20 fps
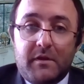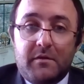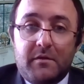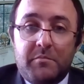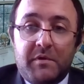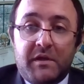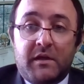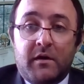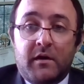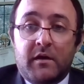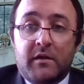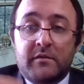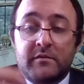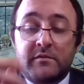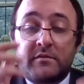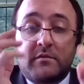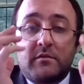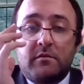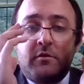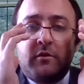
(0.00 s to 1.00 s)

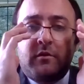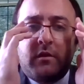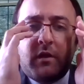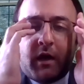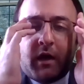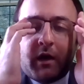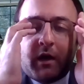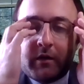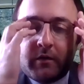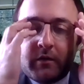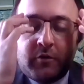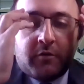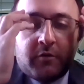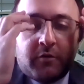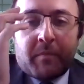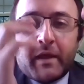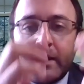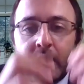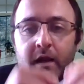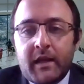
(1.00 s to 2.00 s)
Because you
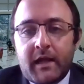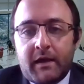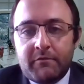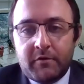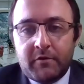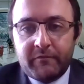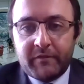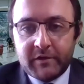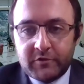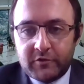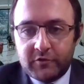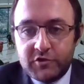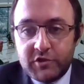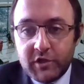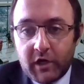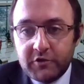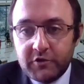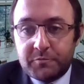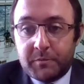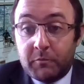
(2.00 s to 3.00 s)
may not have an eviction
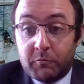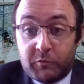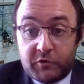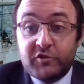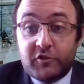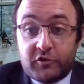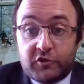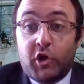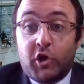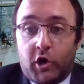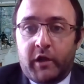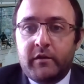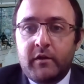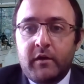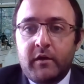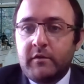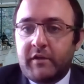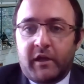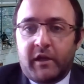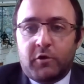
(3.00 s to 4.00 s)
judgment, which is good.
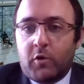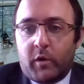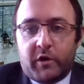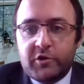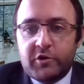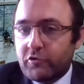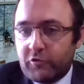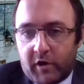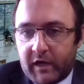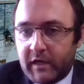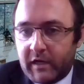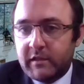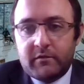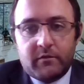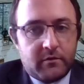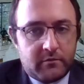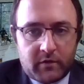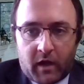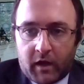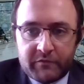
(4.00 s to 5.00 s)
Doesn't go on your credit,
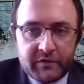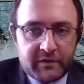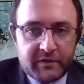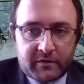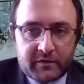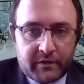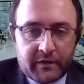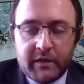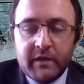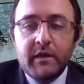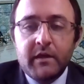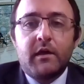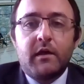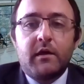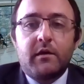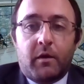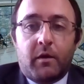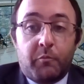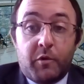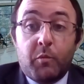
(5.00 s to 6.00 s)
obviously,
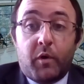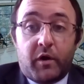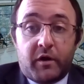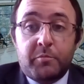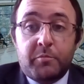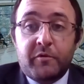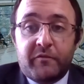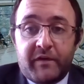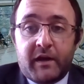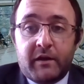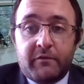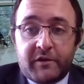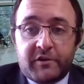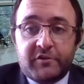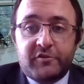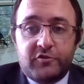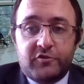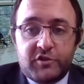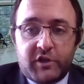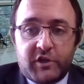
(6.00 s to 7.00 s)
and we want to prevent
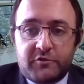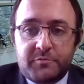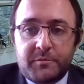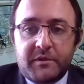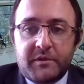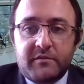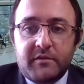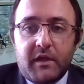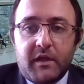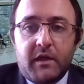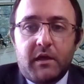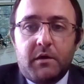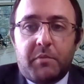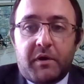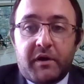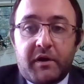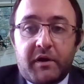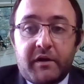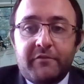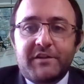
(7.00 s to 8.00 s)
eviction judgments. But
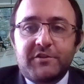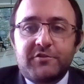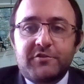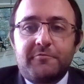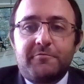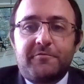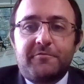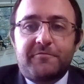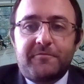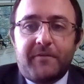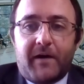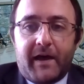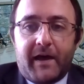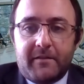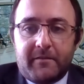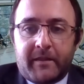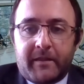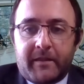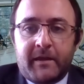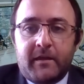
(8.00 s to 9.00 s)
an eviction
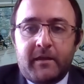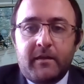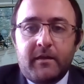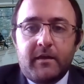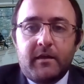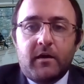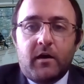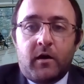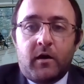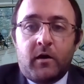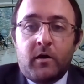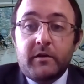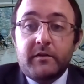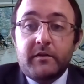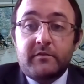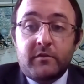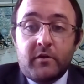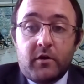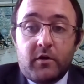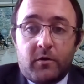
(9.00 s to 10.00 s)
filing on
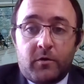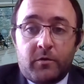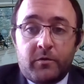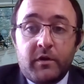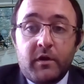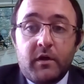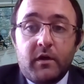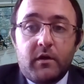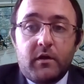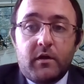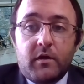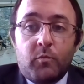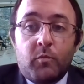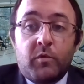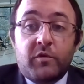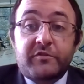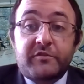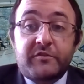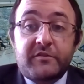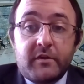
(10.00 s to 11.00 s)
its own
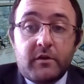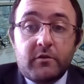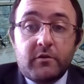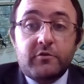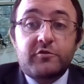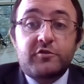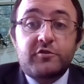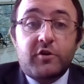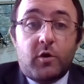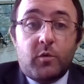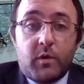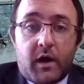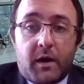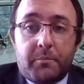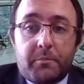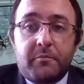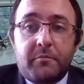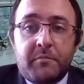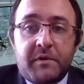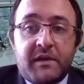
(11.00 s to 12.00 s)
will still show
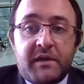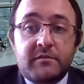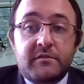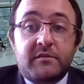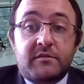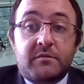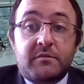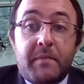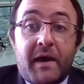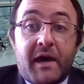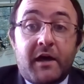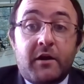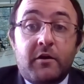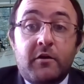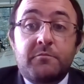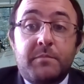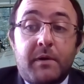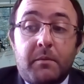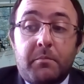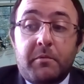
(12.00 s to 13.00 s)
up because it's a matter
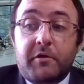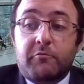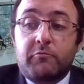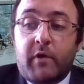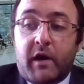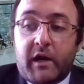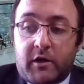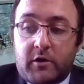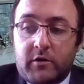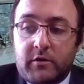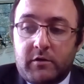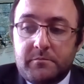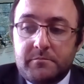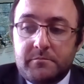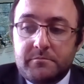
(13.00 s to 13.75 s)
of public record.